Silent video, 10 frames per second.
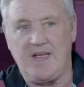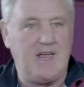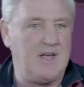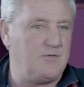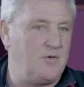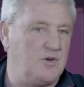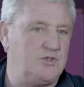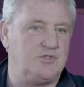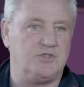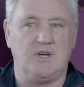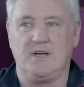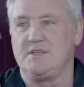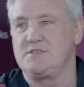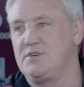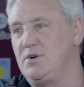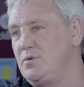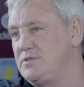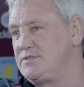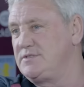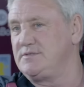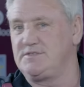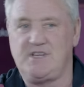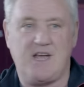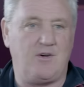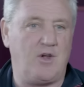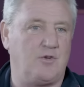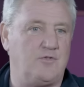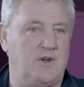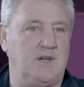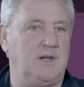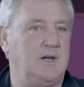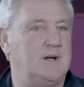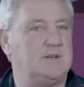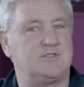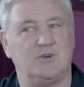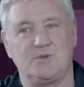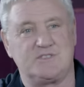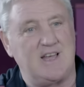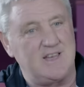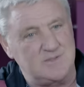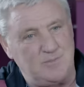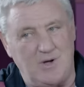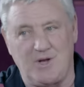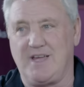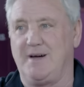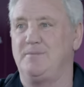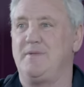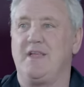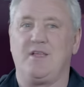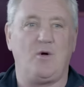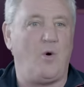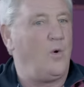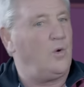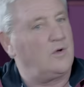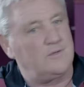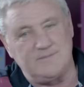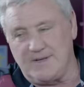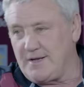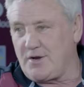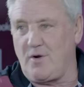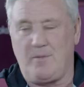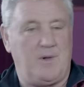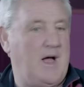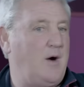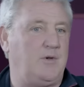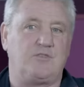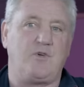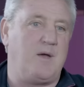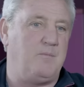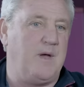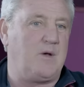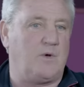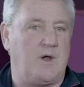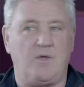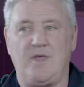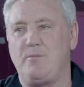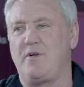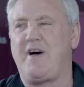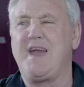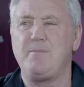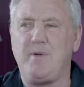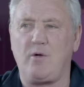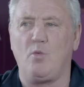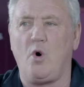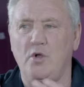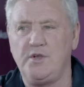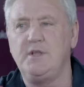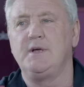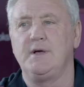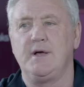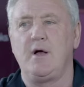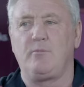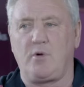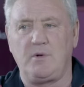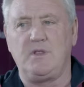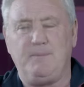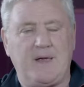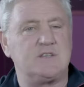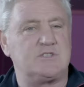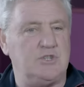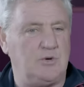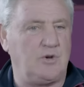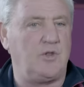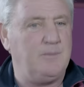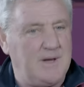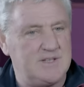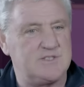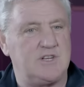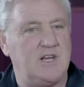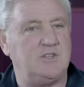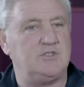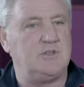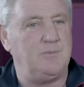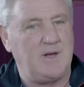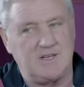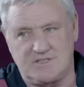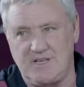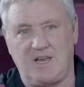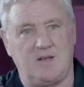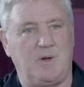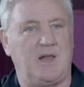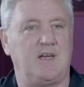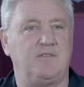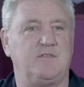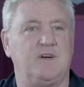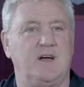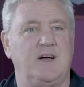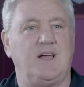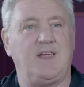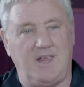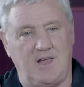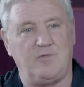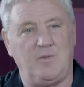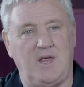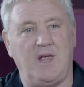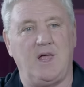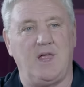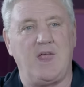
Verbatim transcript: Ian Rush, so was Thierry Henry, so was Dennis Bergkamp. All great player. How do you try and pick one out of them? But if I had to pick one, probably the biggest doing on the biggest stage and the biggest night in my life, he gave me